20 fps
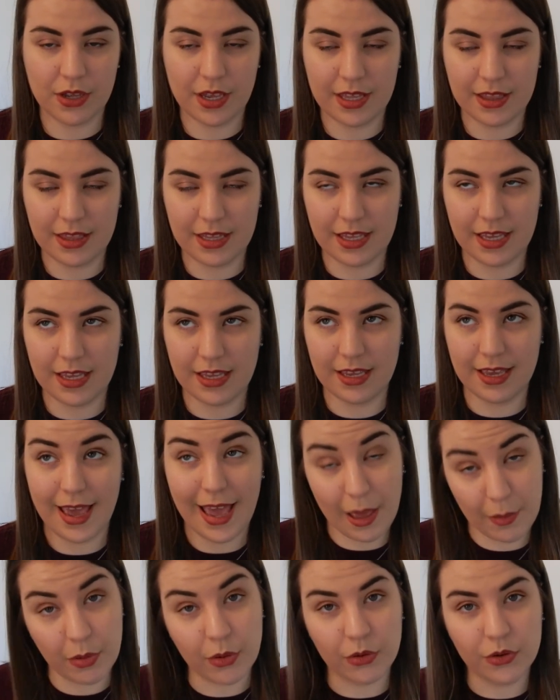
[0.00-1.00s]
in
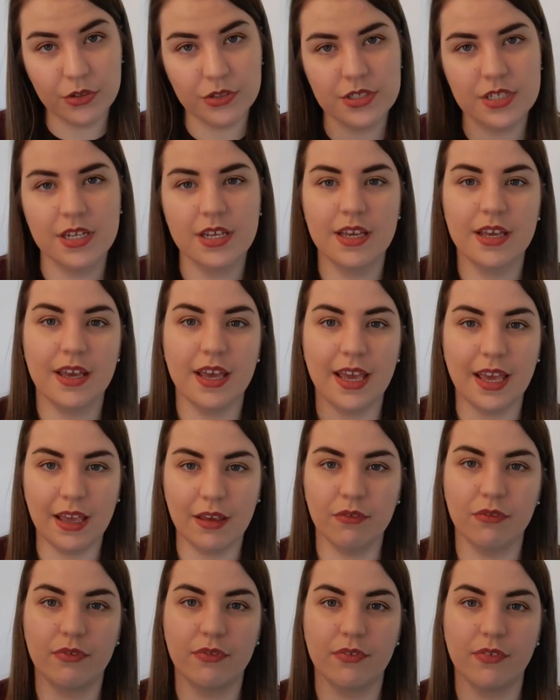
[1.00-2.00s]
the airport
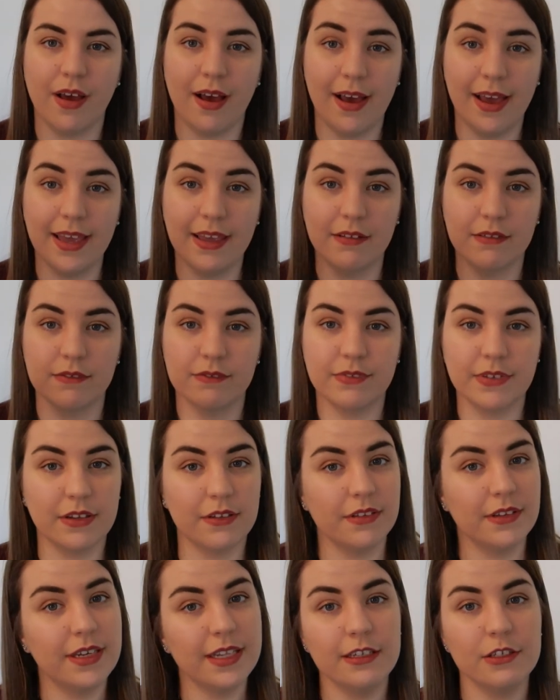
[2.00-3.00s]
if I
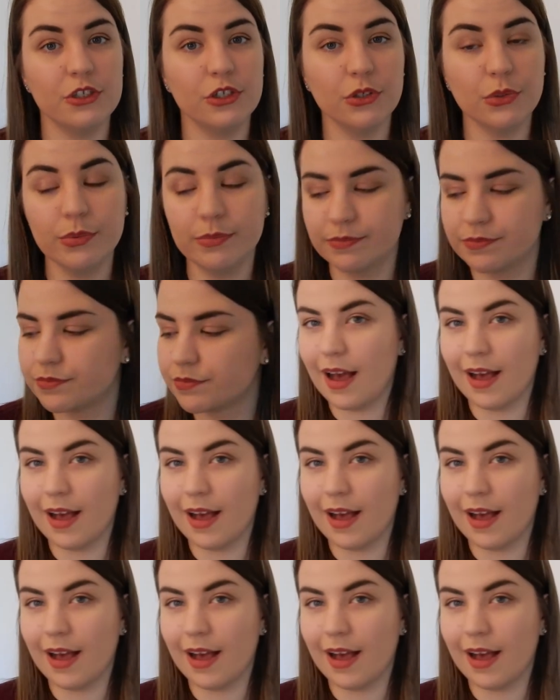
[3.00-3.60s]
feel the need to.